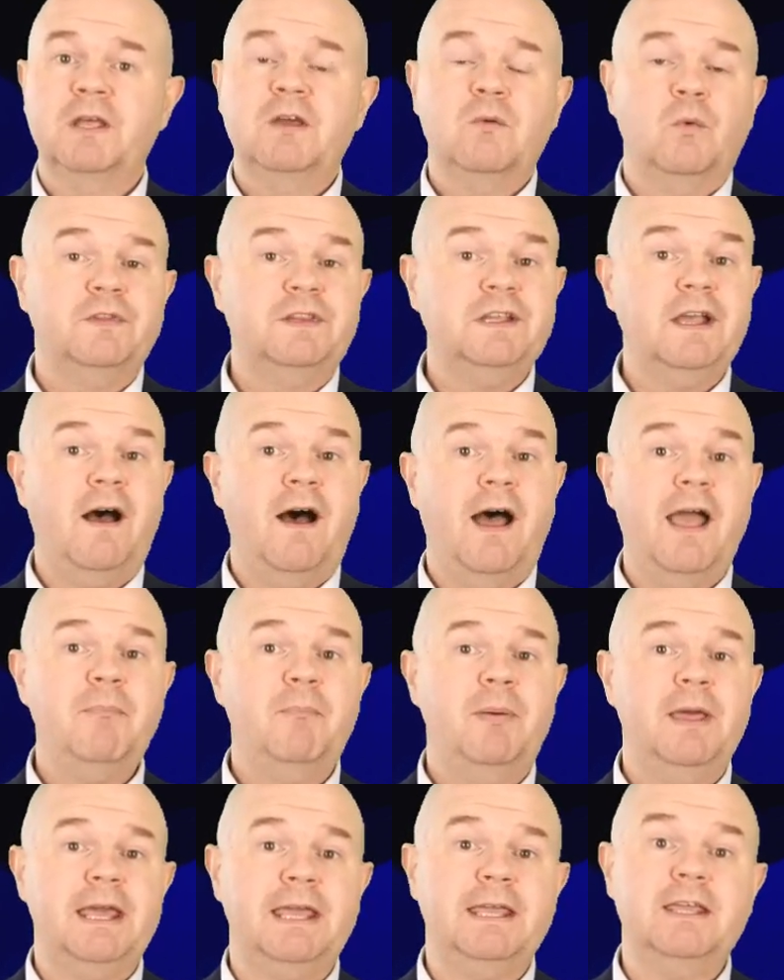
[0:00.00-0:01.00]
with the
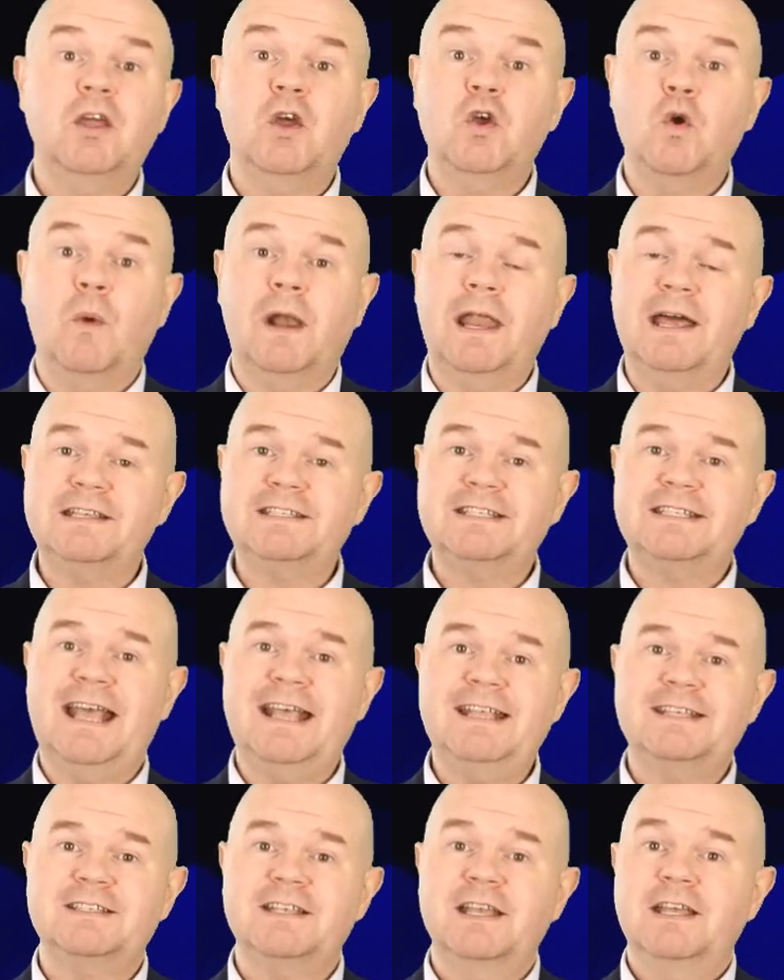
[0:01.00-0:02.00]
IP who will
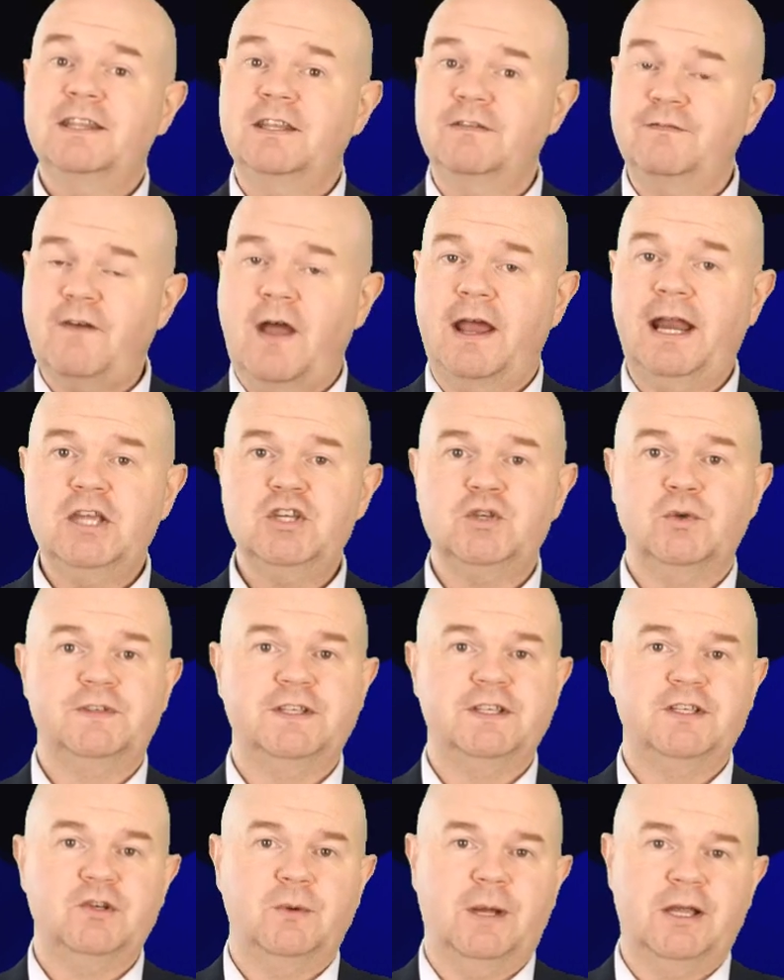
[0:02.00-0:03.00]
assess the financial
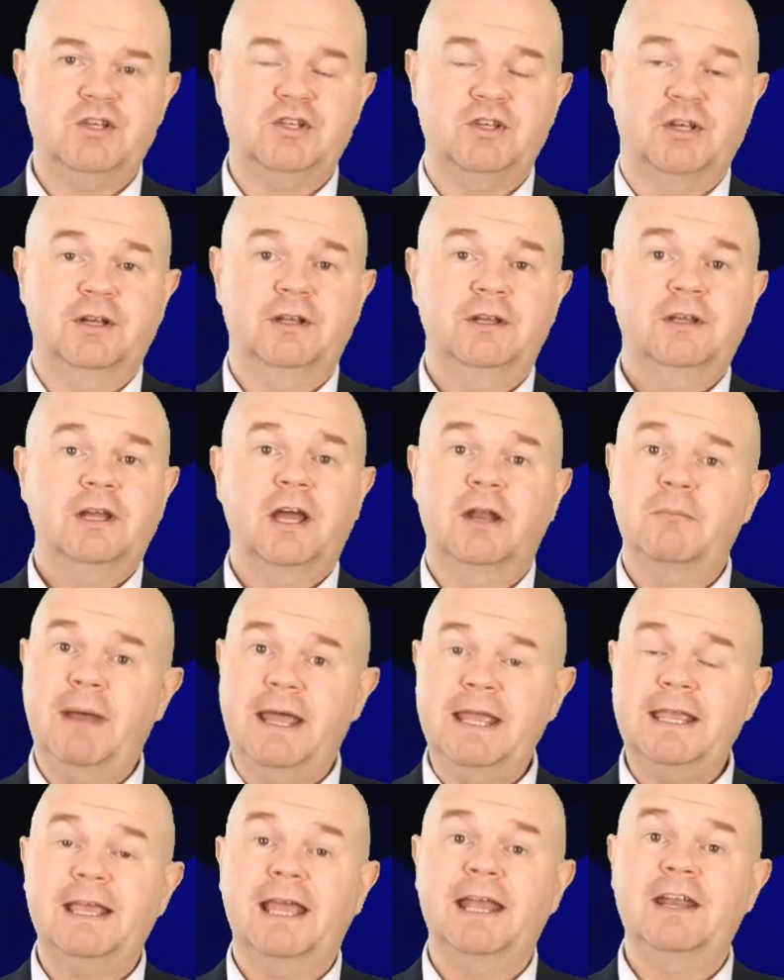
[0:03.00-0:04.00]
situation and
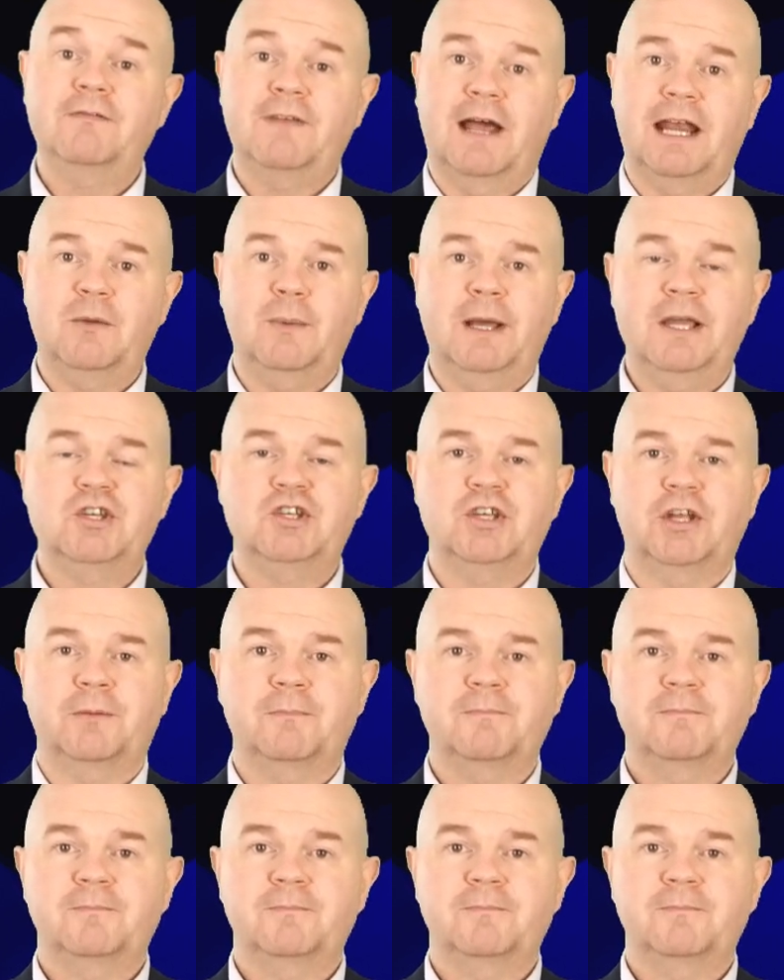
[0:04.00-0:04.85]
make an evaluation.